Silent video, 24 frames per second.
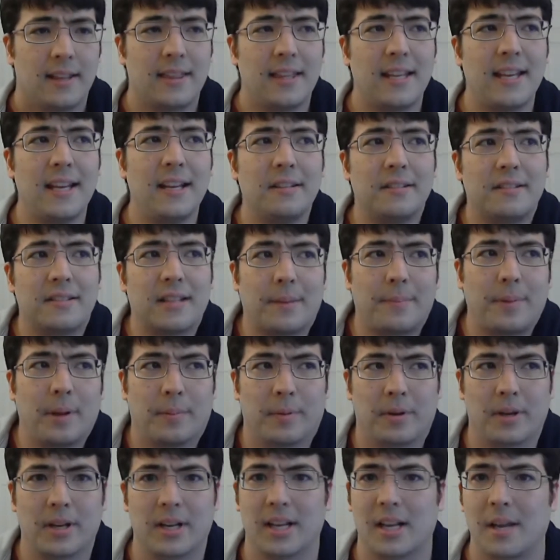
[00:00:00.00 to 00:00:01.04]
things that
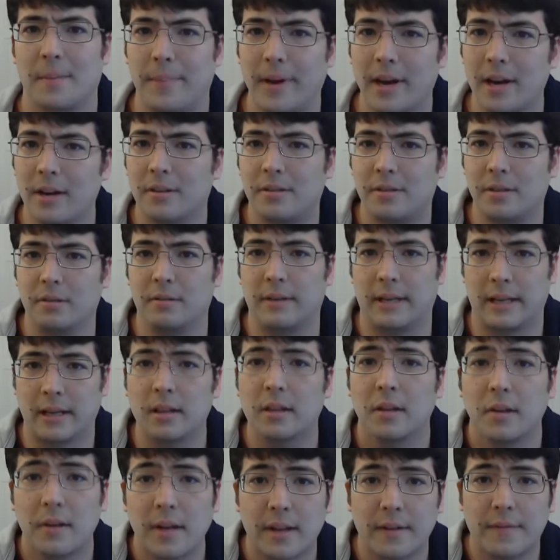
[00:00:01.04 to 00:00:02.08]
people are going to compare it to,
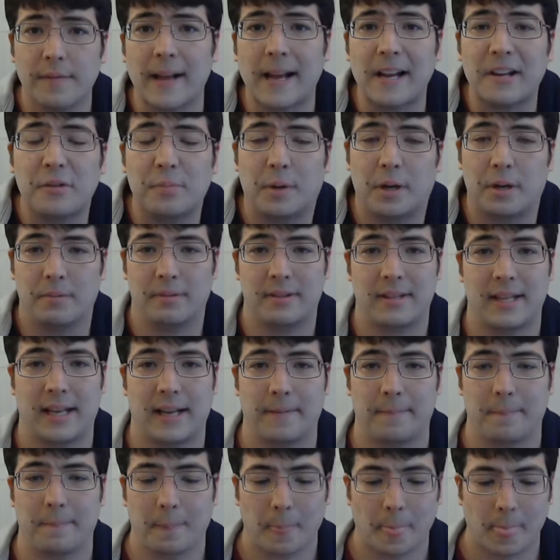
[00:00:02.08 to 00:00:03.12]
including Flashpoint with
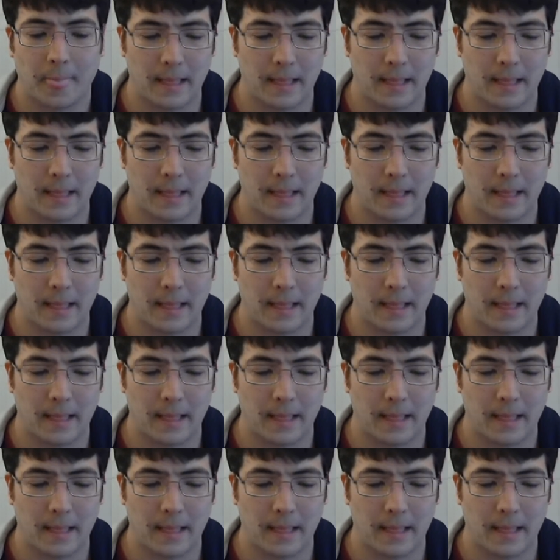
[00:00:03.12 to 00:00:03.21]
that